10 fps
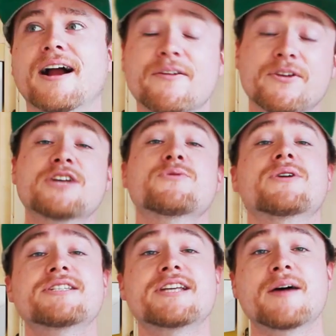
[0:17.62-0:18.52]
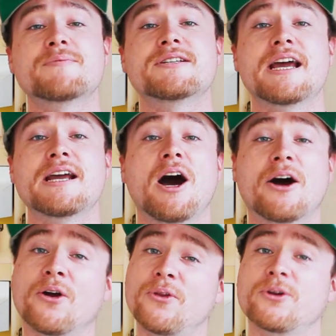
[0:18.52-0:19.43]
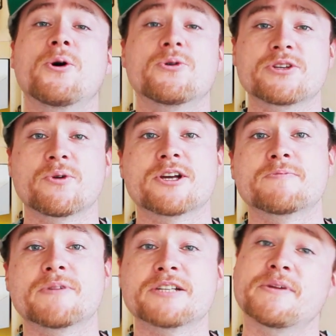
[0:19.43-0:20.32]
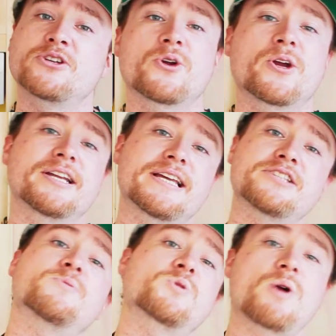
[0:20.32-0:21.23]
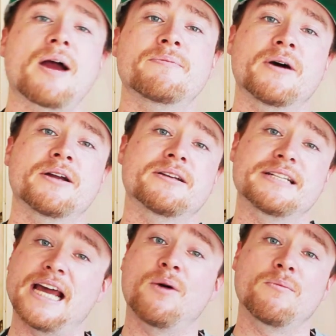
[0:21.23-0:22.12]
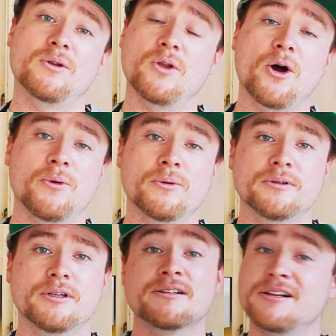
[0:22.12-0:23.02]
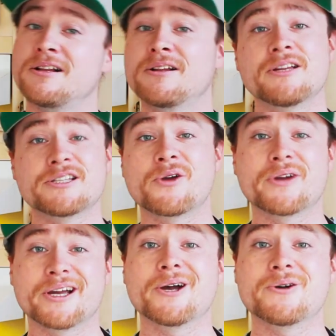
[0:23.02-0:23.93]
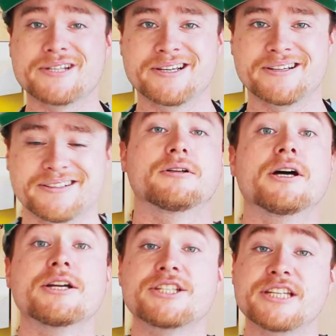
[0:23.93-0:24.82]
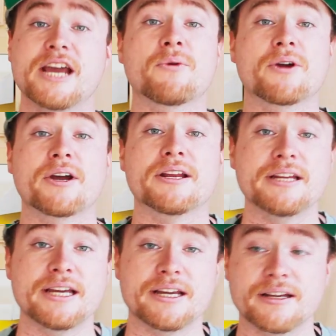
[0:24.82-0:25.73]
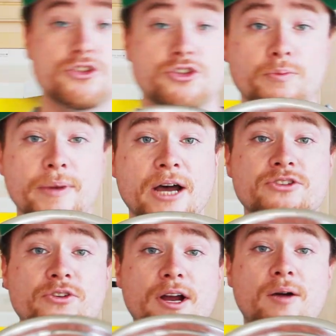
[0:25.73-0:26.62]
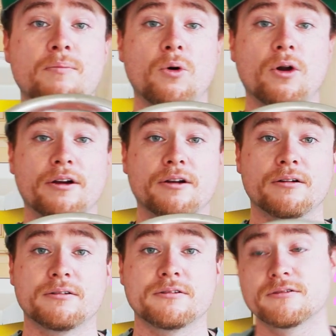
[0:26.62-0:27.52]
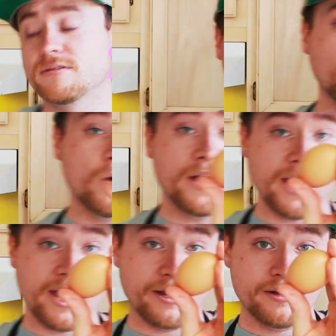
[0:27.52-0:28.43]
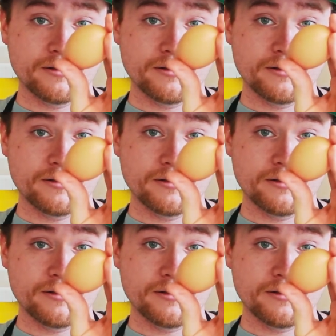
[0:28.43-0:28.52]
If you guys want to stay up to date on all the cozy recipes, make sure you hit that subscribe button down below. Let's go get cozy. Today we're going to need 2 pounds of ground pork, 1 egg,